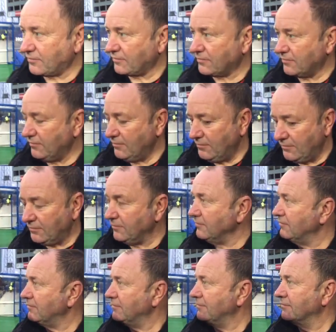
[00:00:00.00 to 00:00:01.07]

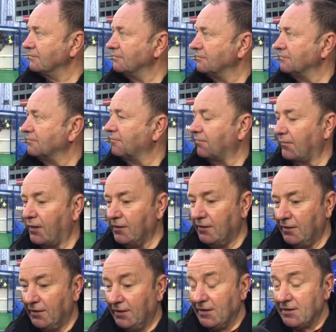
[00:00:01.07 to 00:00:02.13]
historic win for the club
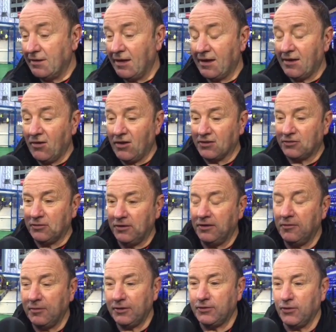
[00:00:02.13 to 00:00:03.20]
today. Yeah, nice.
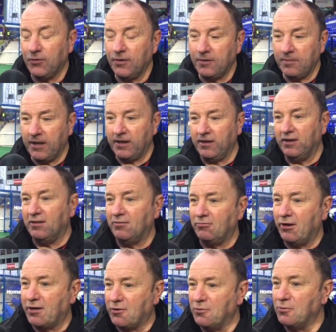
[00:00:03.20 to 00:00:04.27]
You've been talking about the
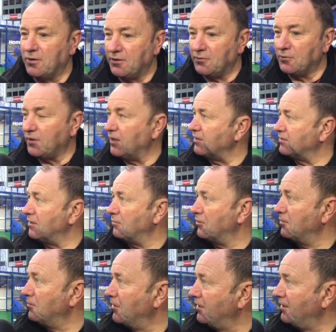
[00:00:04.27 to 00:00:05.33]
record and all that. Is that
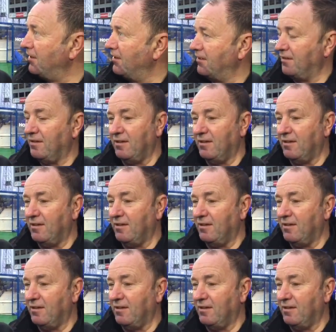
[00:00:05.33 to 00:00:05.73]
what you mean?